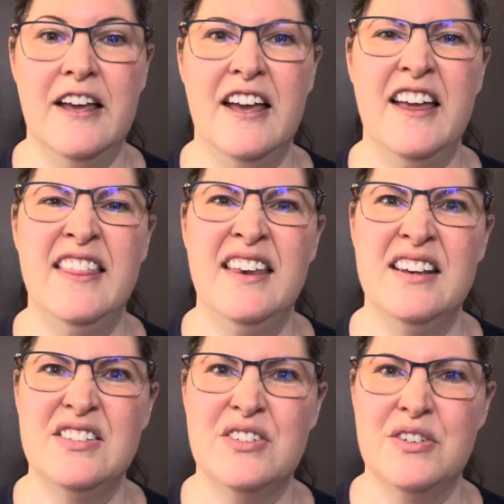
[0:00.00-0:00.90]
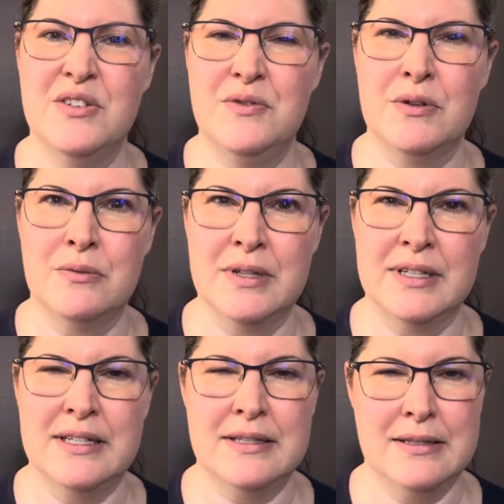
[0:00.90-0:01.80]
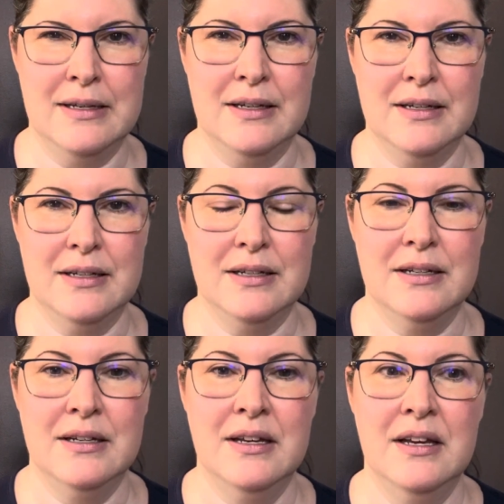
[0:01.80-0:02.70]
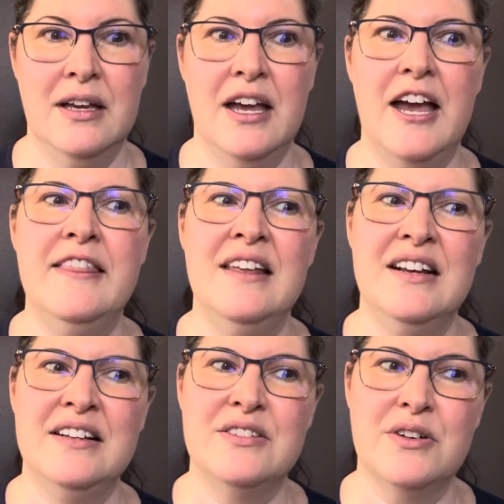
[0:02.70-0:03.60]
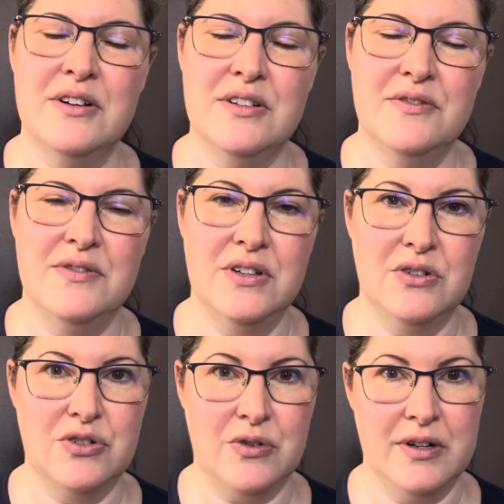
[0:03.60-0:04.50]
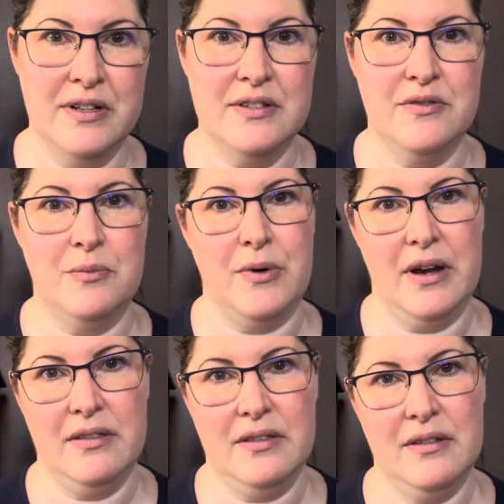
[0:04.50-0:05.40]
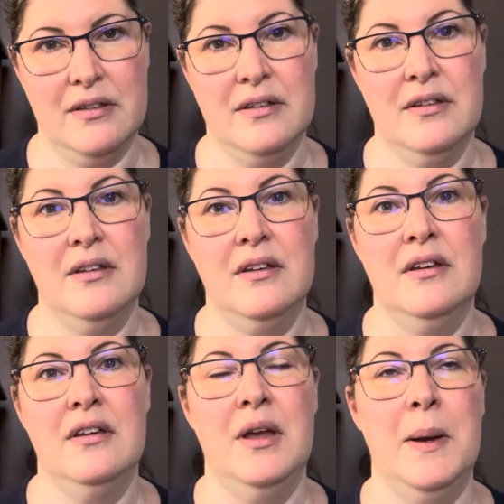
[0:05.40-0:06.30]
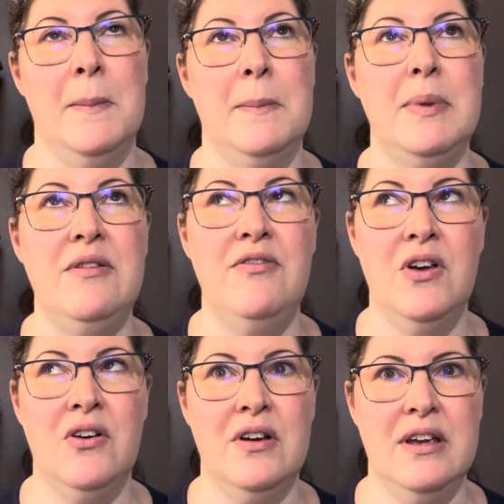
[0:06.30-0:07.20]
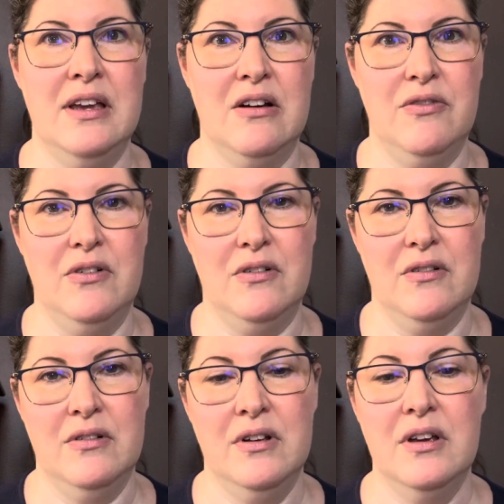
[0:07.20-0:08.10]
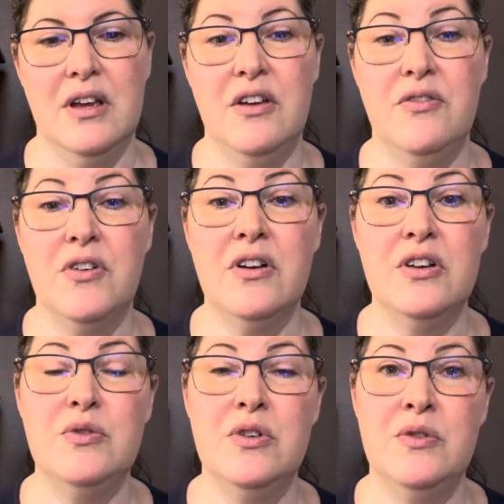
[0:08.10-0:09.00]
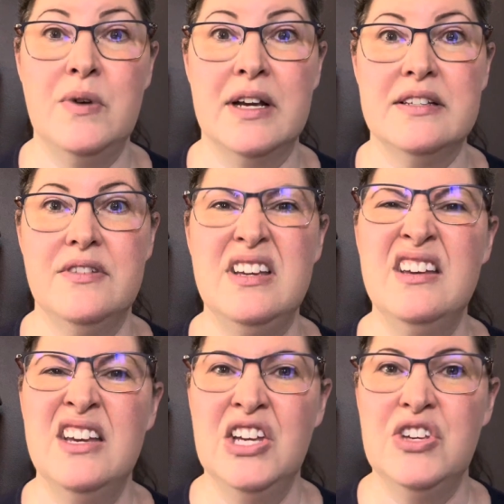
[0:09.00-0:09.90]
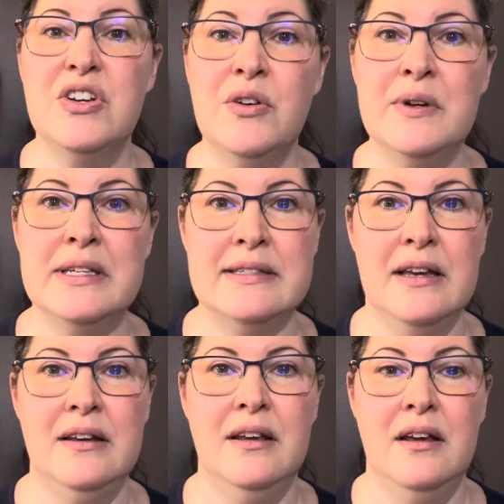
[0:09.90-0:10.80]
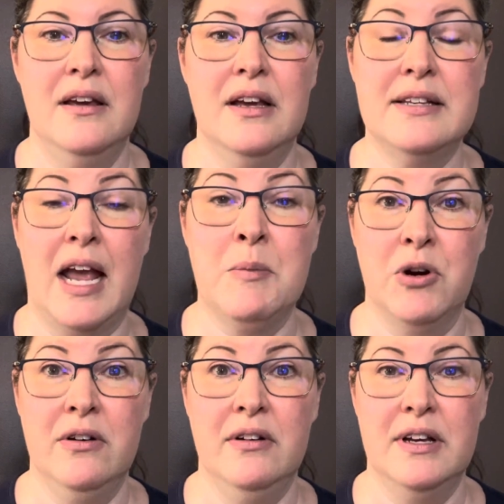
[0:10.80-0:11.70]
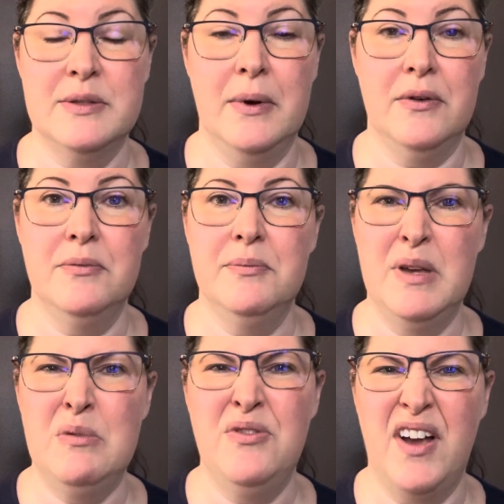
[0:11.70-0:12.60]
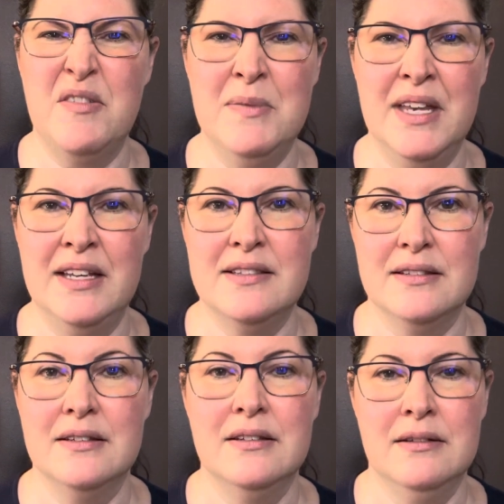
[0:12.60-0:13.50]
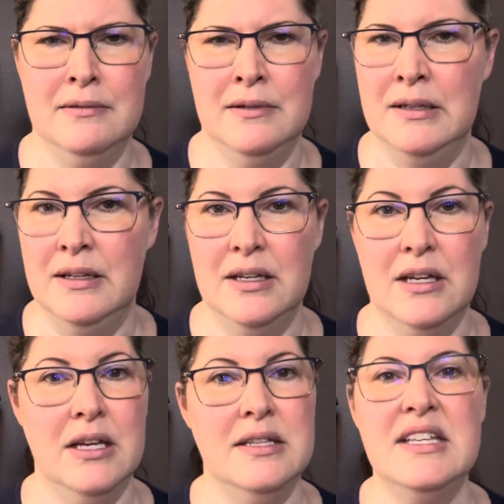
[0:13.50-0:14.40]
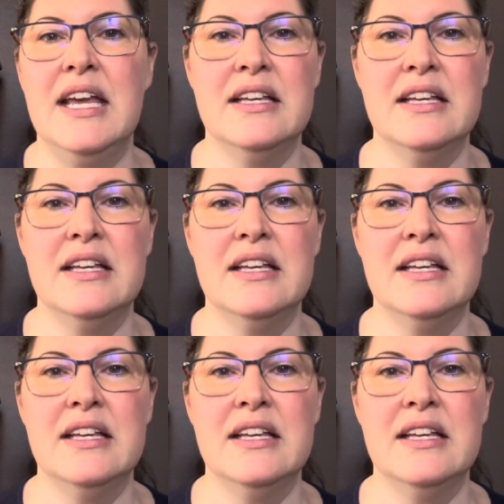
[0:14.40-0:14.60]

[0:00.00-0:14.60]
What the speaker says: and then I started to feel really sick, and then I started to feel shortness of breath. Be very careful. If you're gonna do a new activity, you can always set a timer as well, maybe 5 minutes. Take